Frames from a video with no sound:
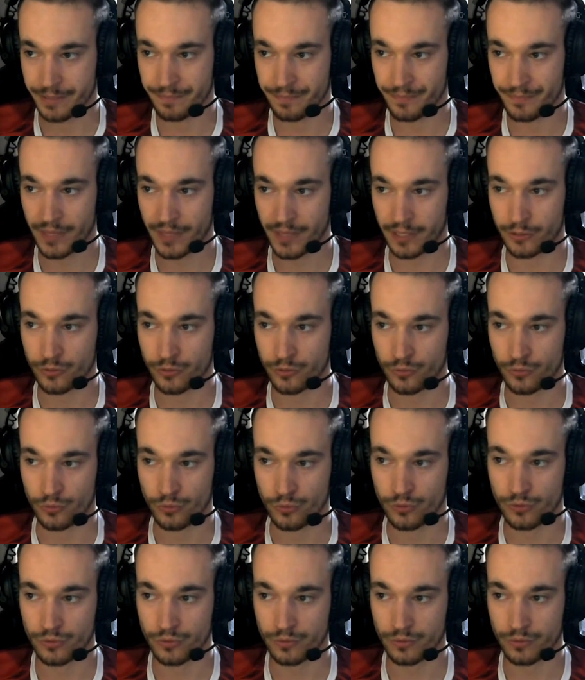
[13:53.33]
like to
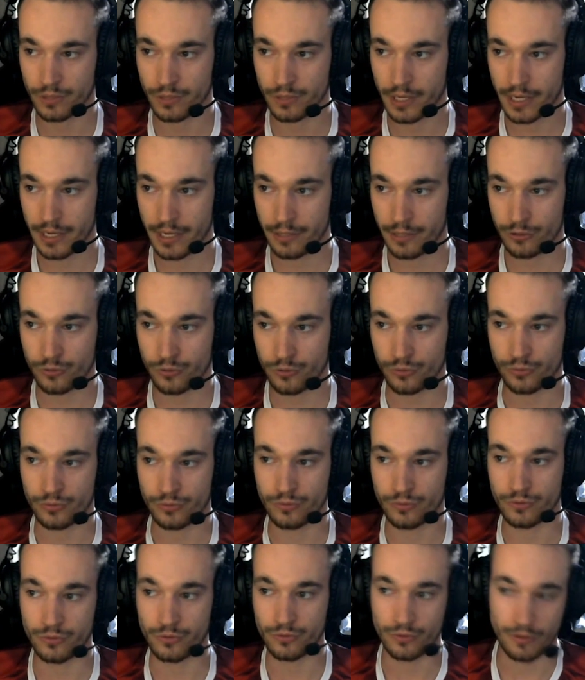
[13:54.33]
do
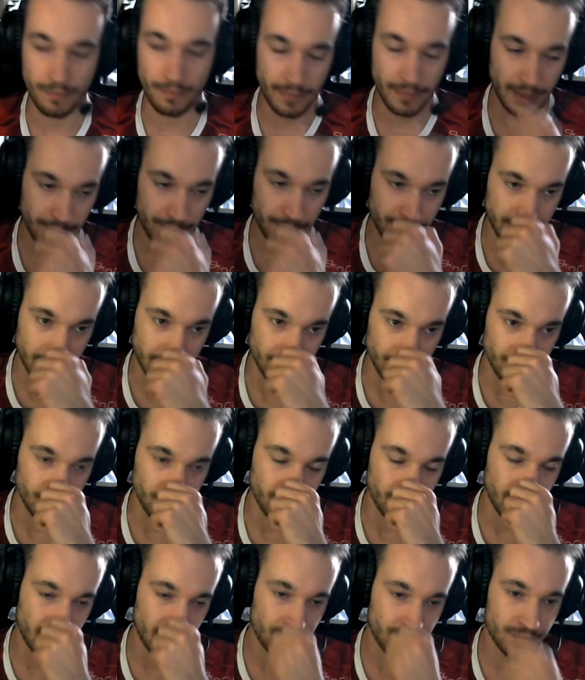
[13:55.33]
the mapping on the
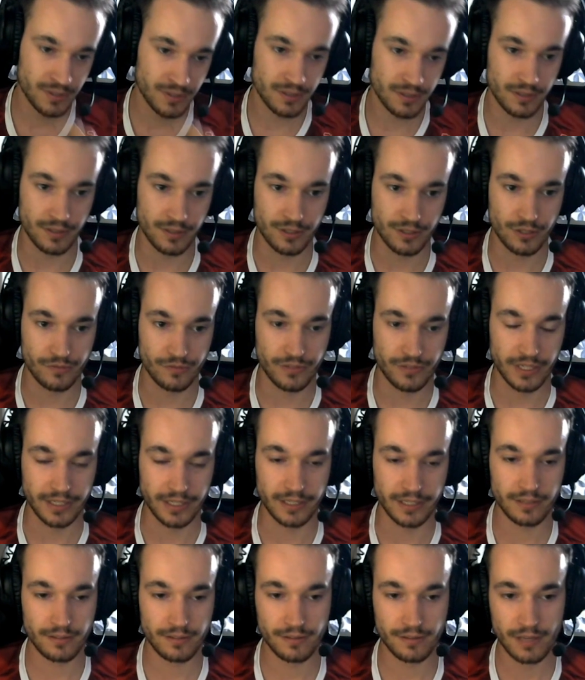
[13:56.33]
maps and stuff like it.
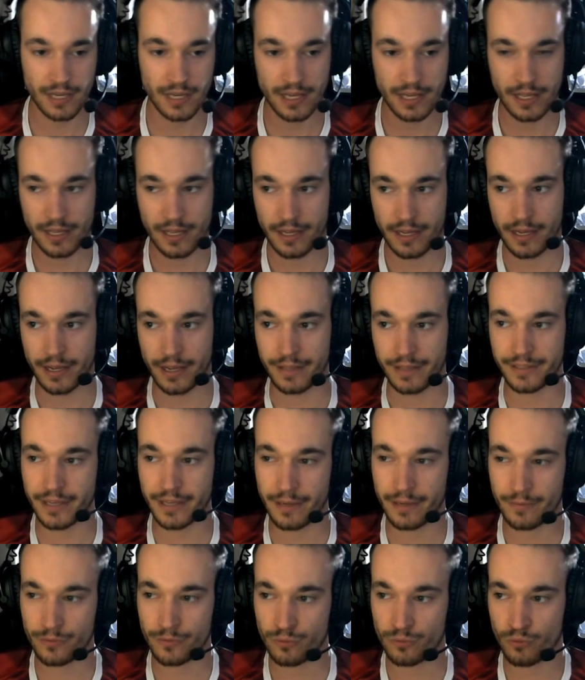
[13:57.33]
And yeah,
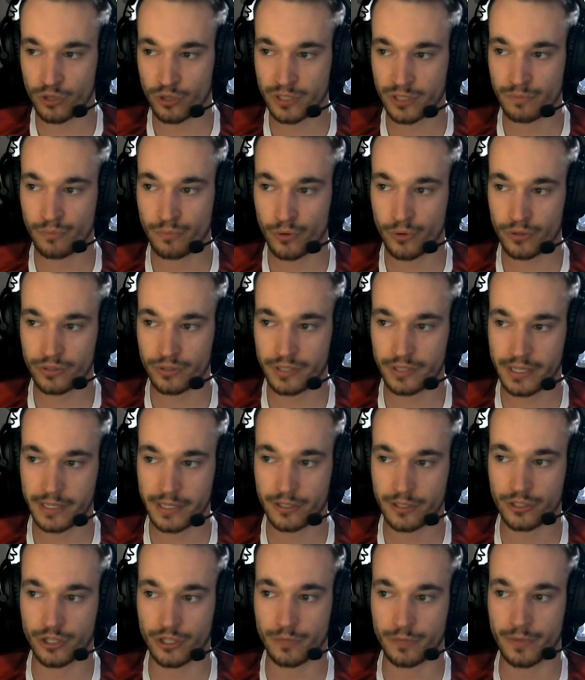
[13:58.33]
most importantly, it's going to
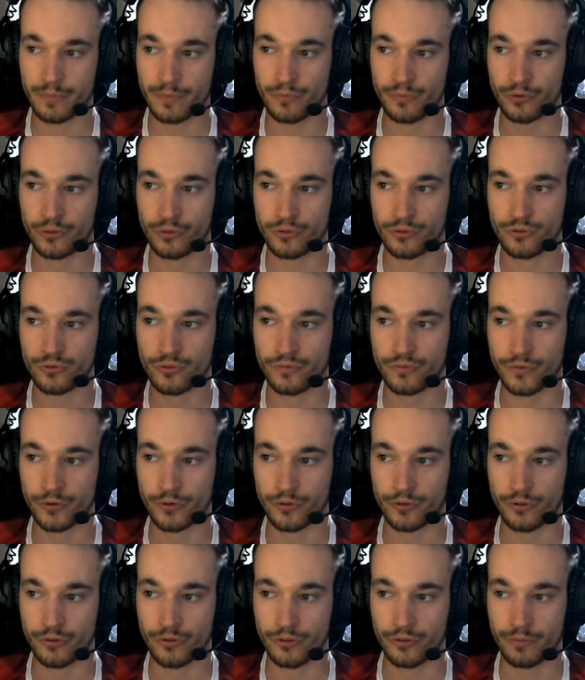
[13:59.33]
be important for
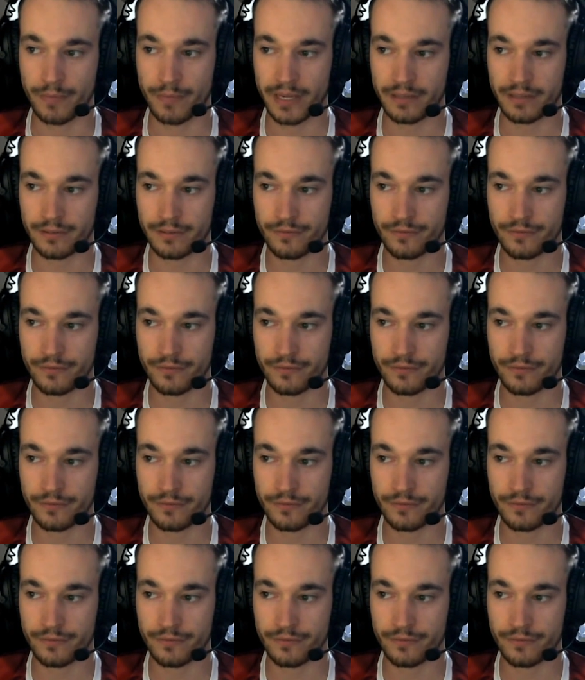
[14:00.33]
for the